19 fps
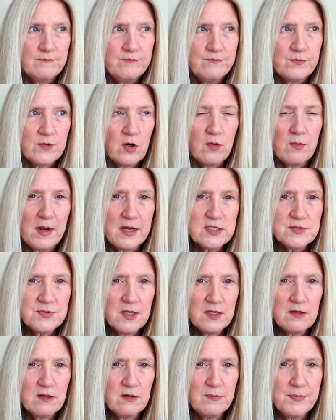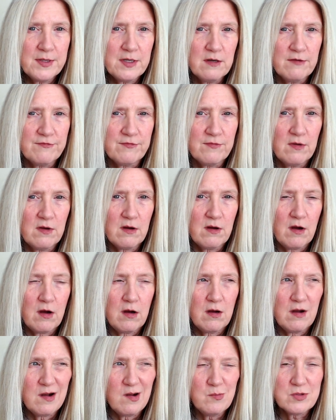reminds me a little bit of
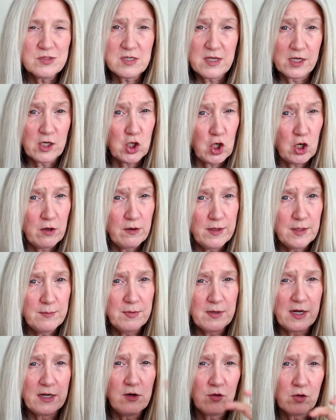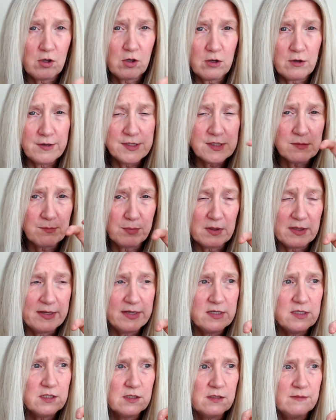almost like curry, but I know curry's a
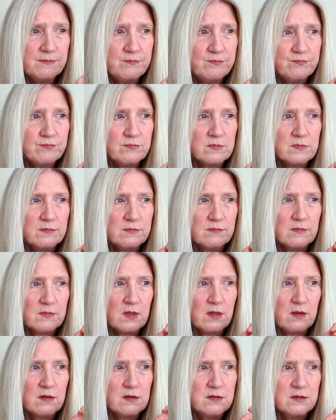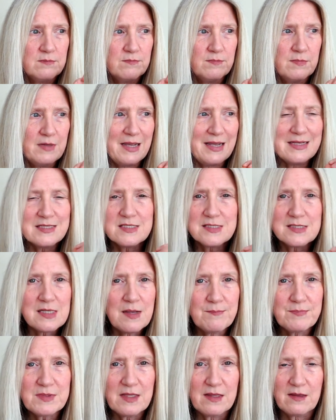blend. It has
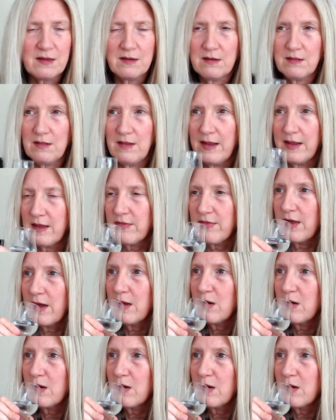something like that.